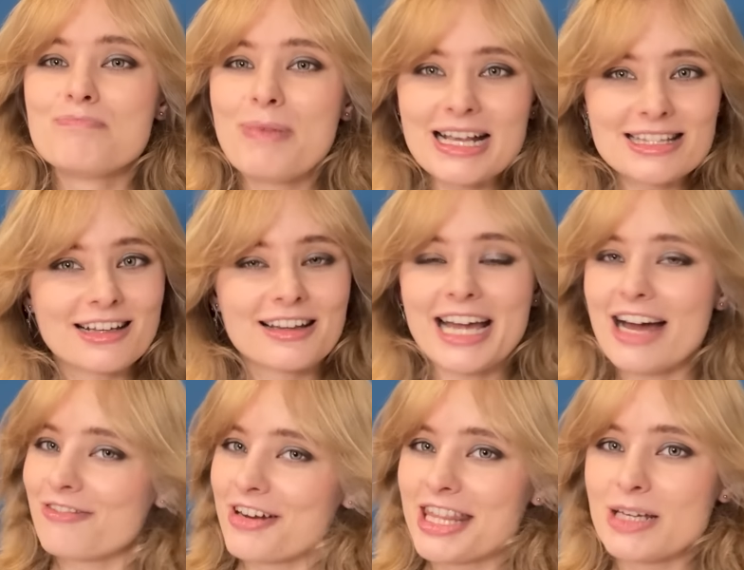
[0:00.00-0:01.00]
Basically
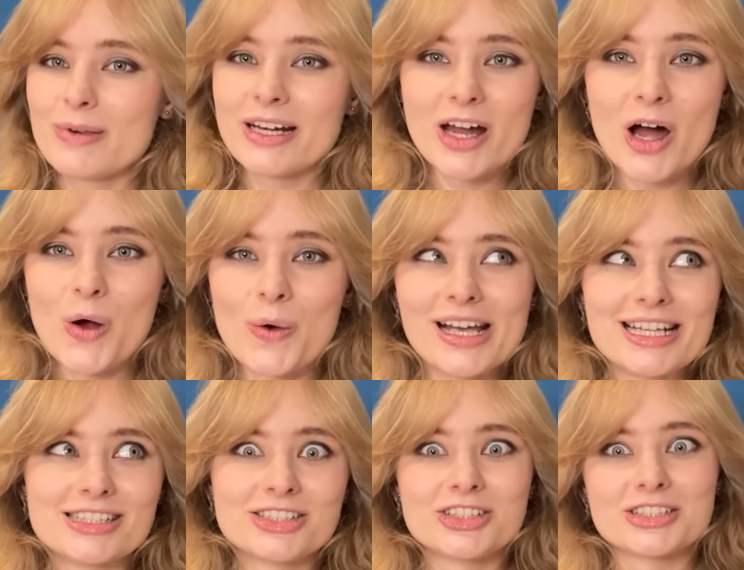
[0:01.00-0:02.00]
everything we know
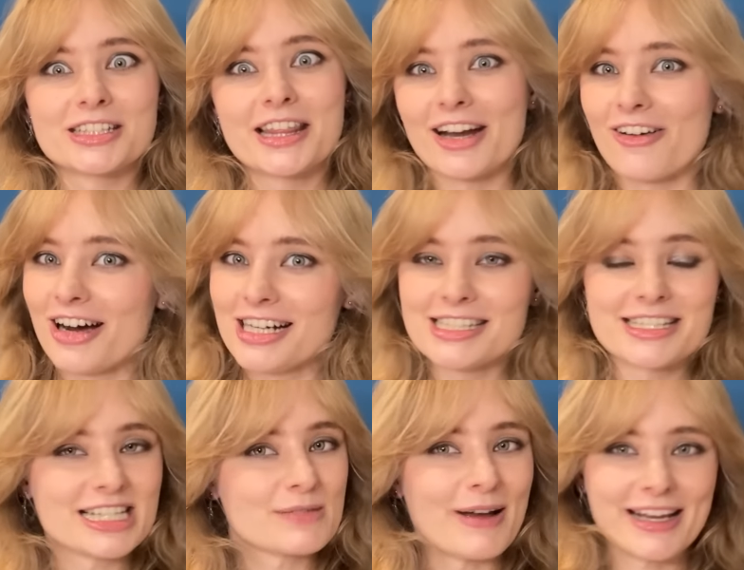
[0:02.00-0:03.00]
is just theorised and
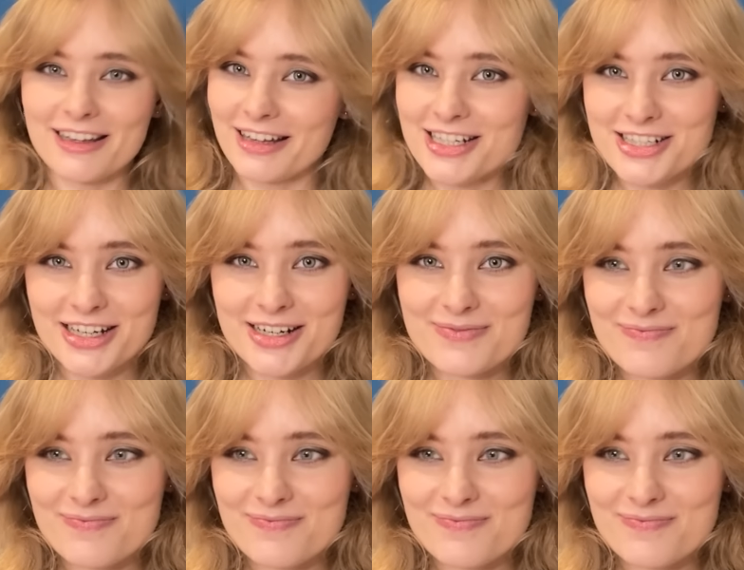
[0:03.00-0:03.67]
speculation.